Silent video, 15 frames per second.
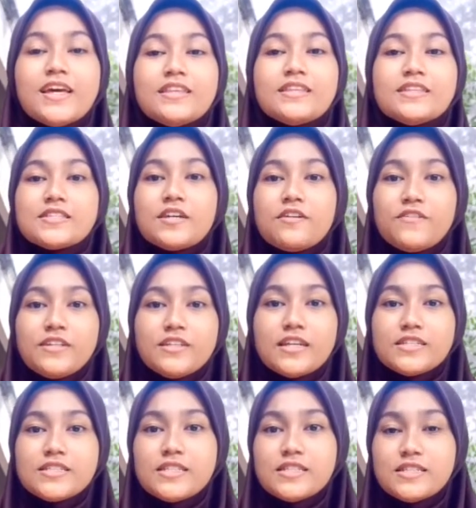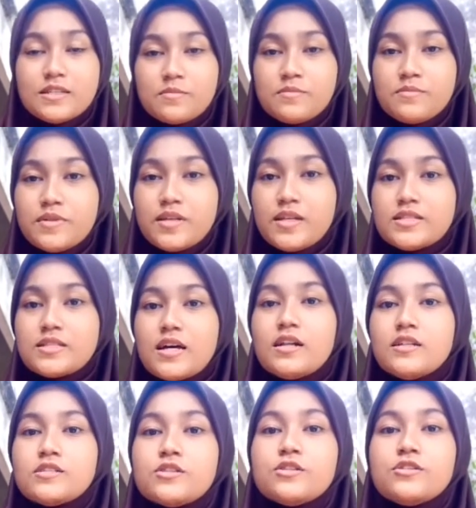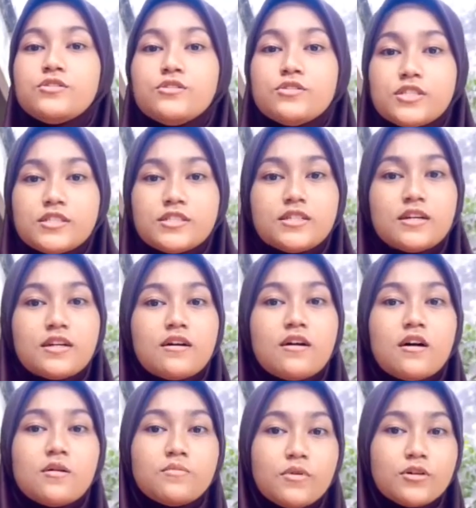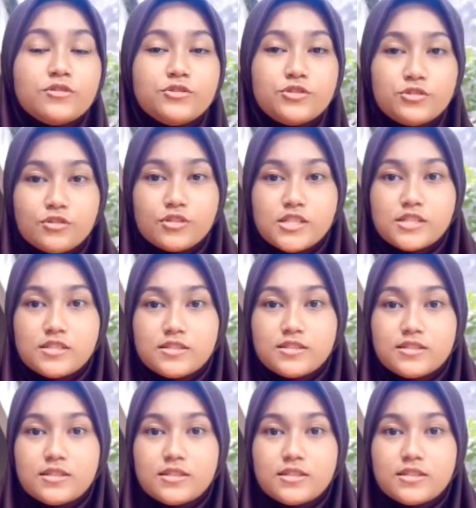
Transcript: The 7-day system is also used among Jews.